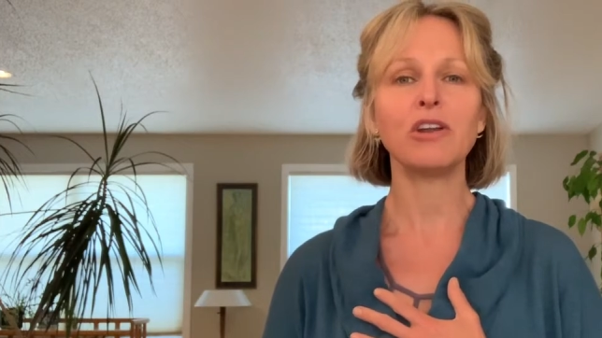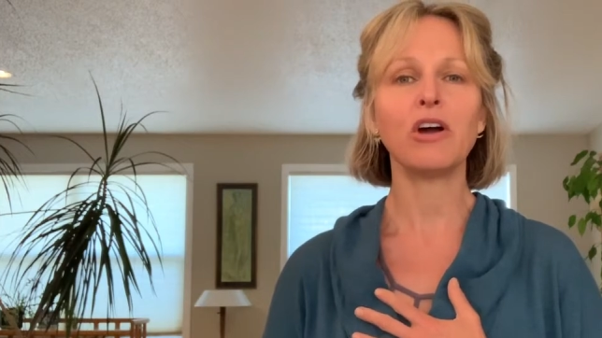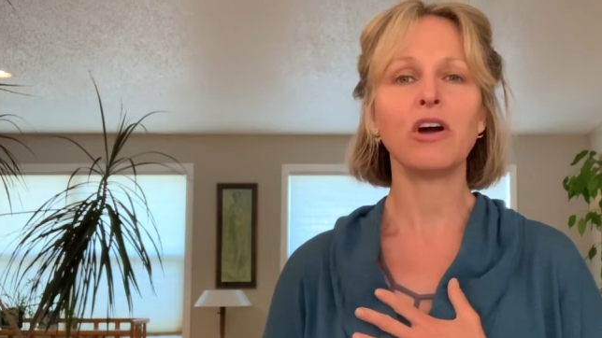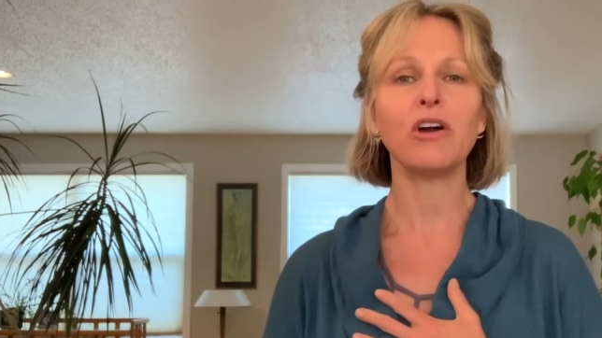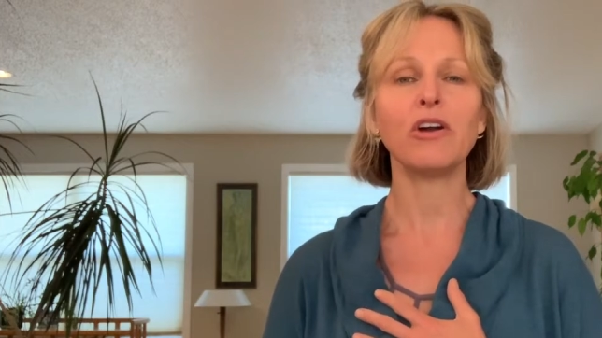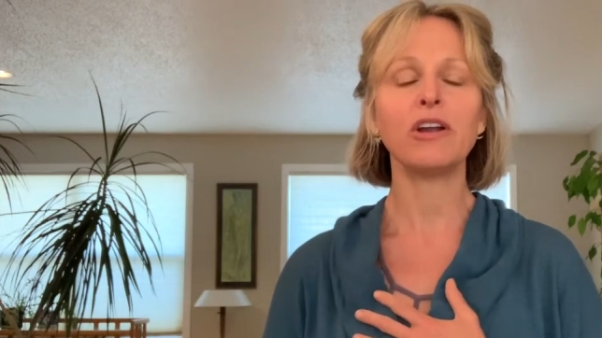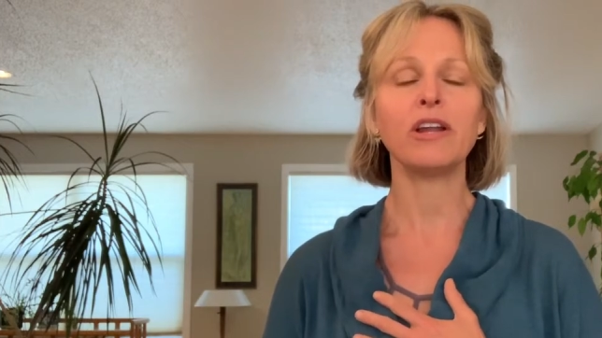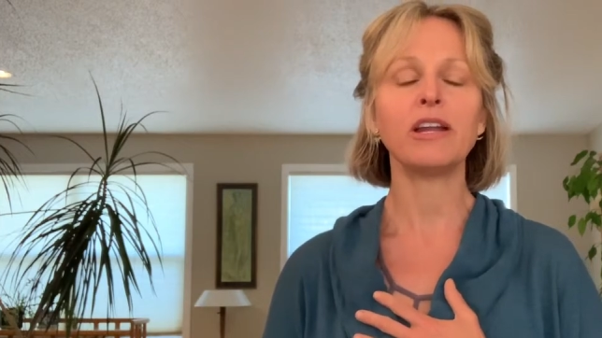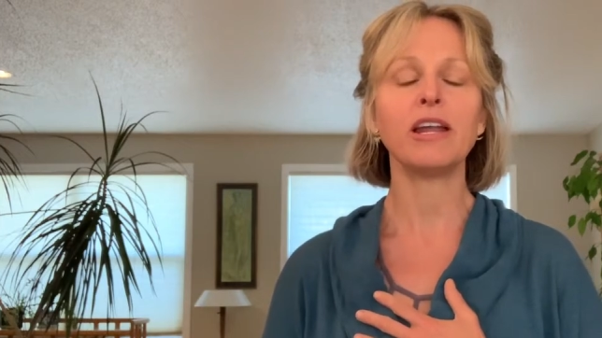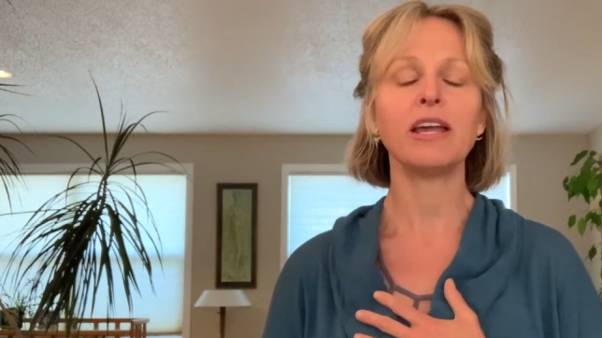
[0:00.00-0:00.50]

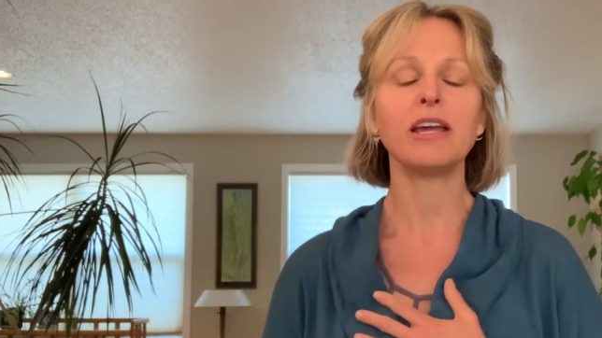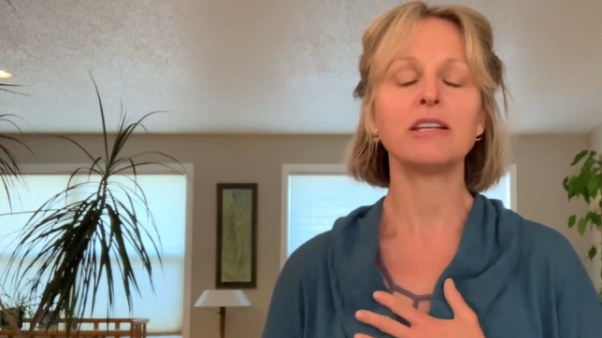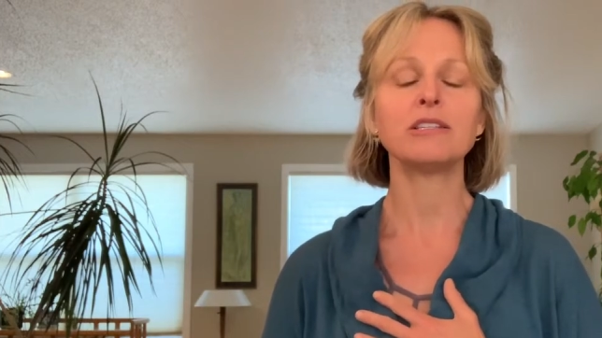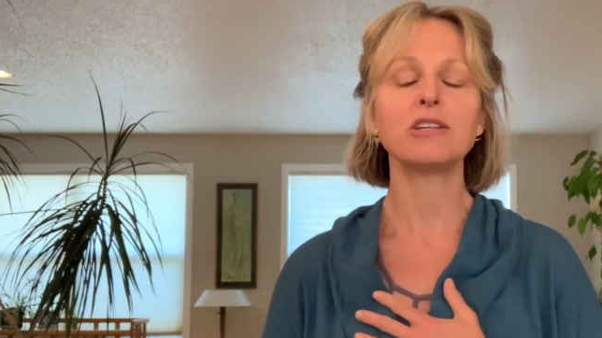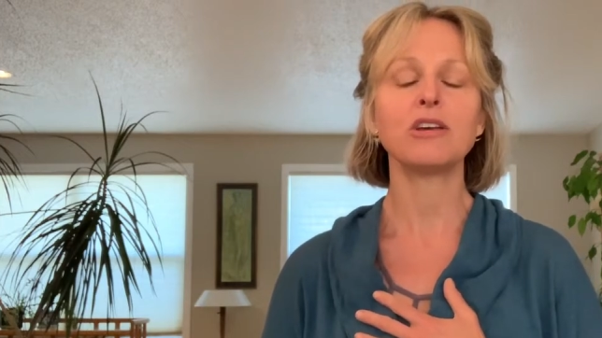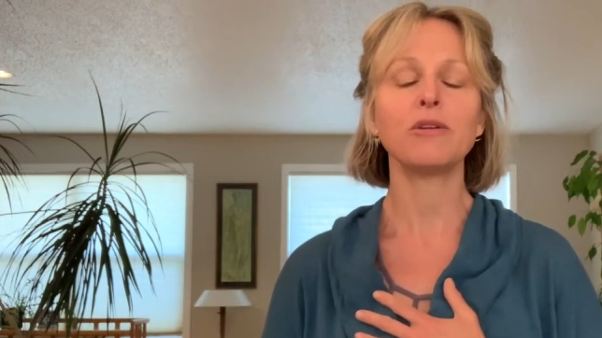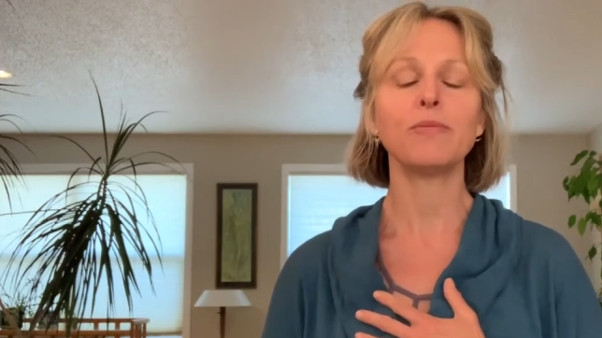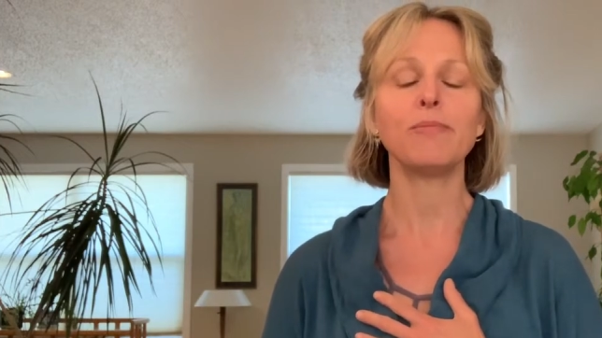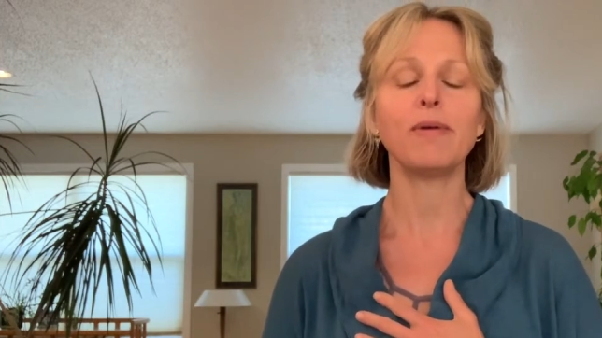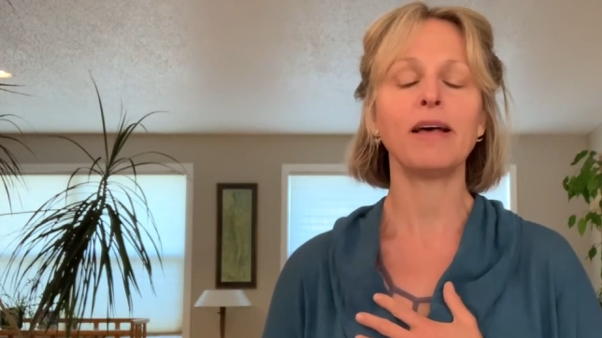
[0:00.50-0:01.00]
heart and hand
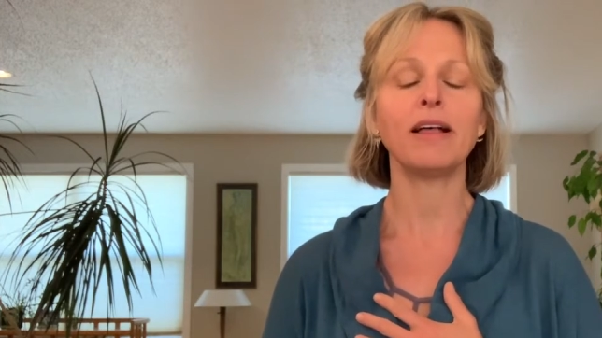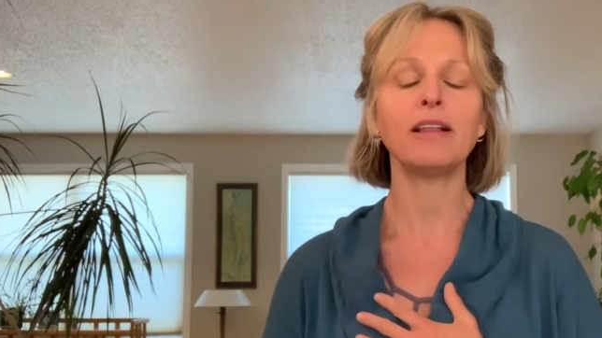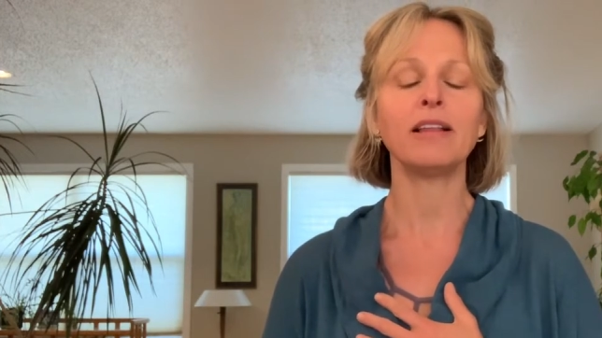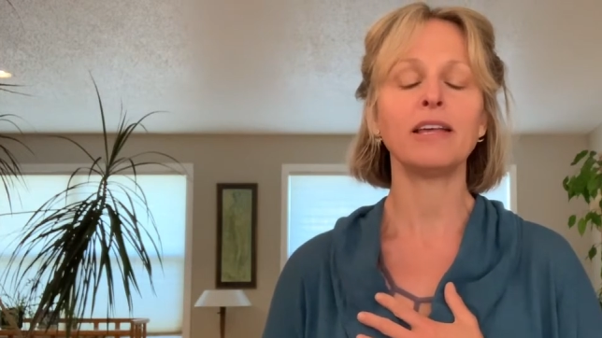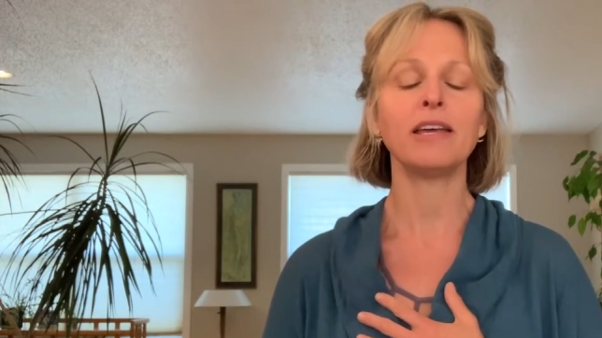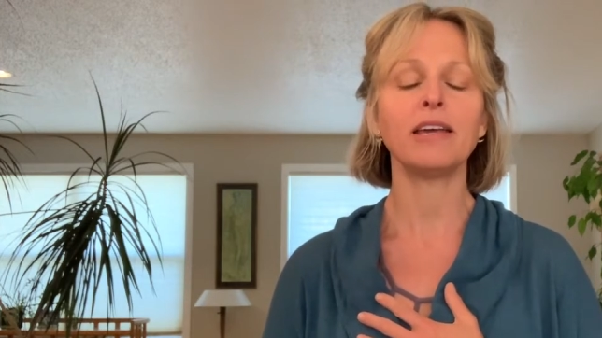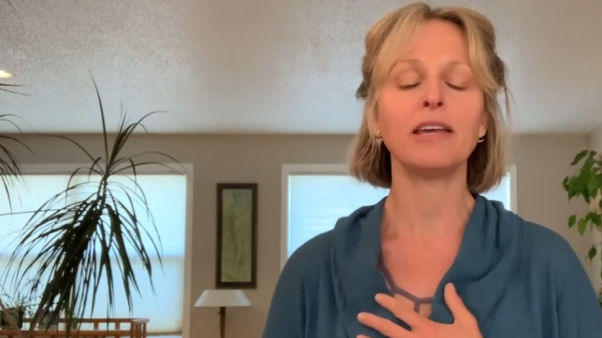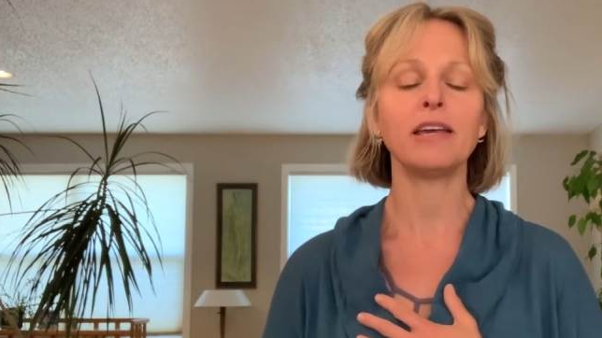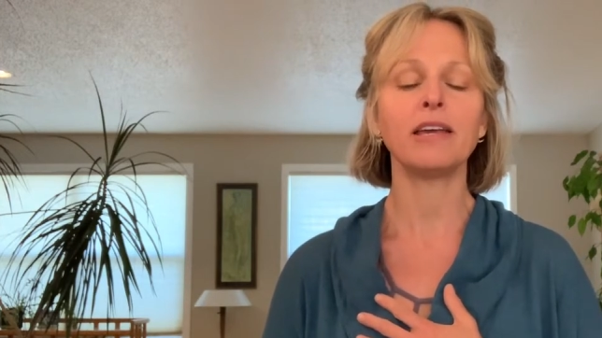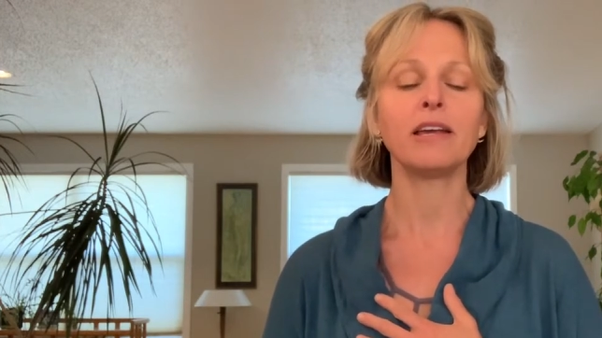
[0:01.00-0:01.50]
on
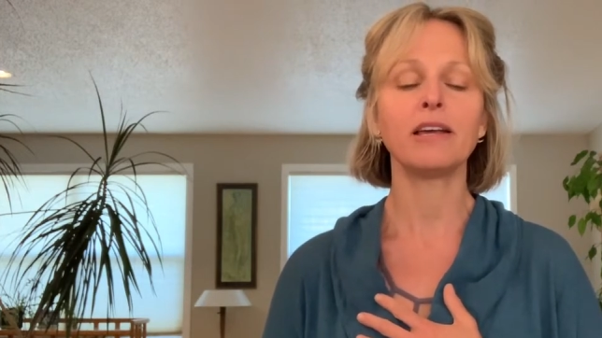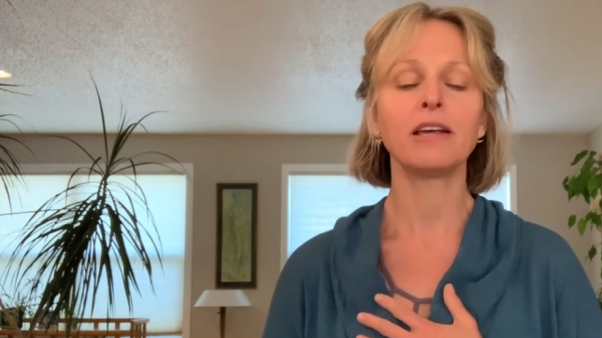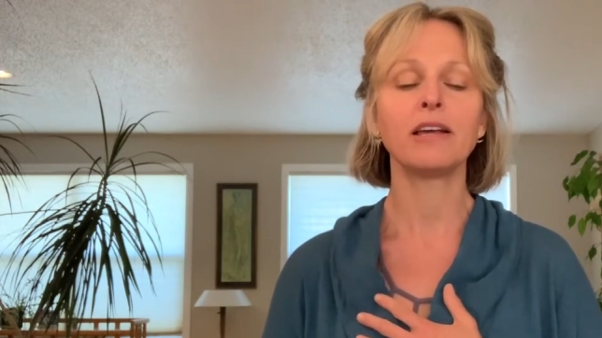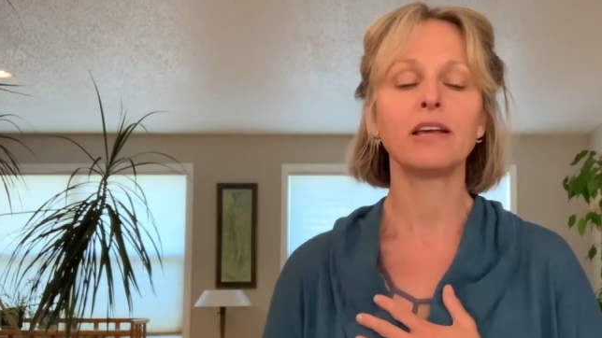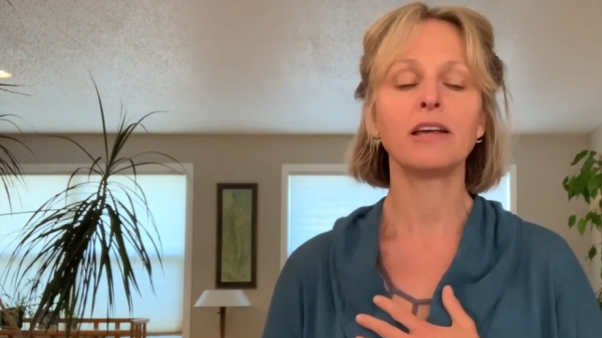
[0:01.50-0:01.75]
belly,